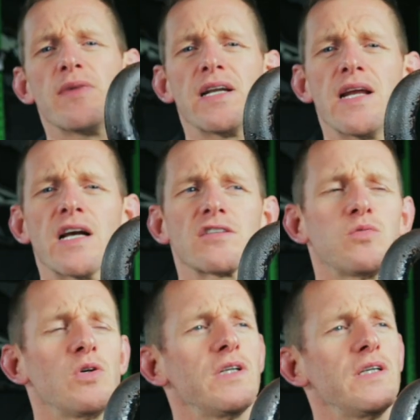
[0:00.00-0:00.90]
my next
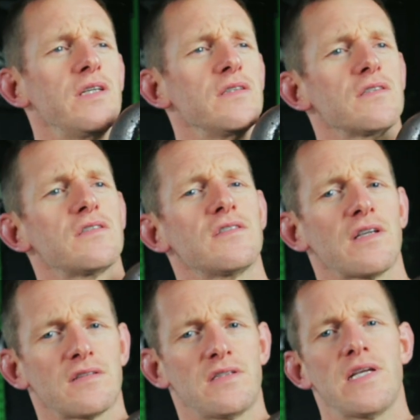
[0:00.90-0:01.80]
one is a
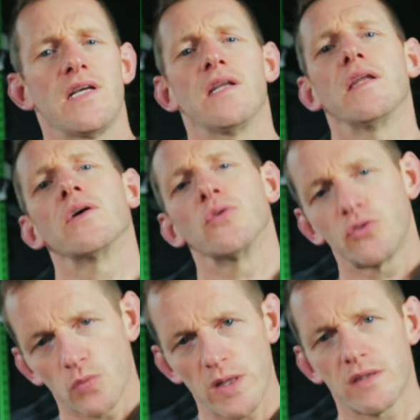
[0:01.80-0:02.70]
16 and they go
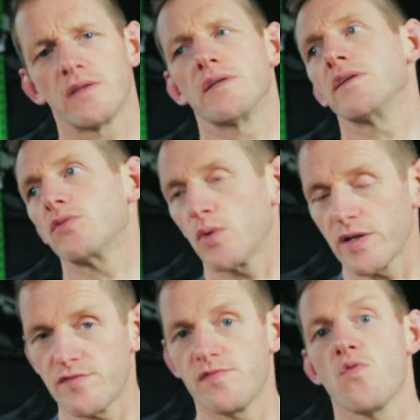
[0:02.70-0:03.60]
20,
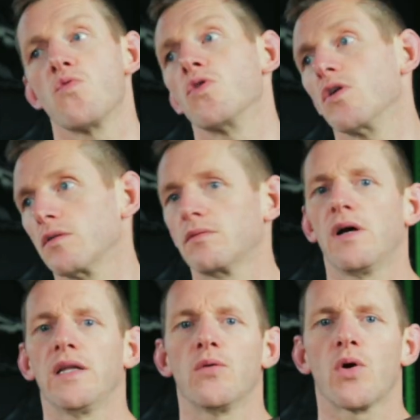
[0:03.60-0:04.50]
24
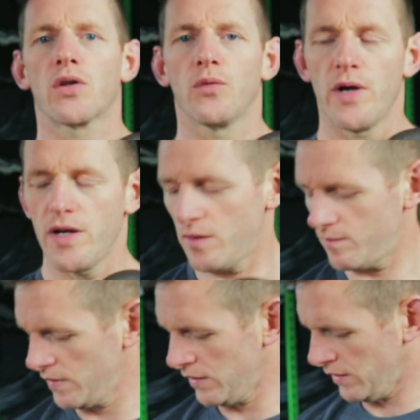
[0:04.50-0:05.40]
and they work their way up.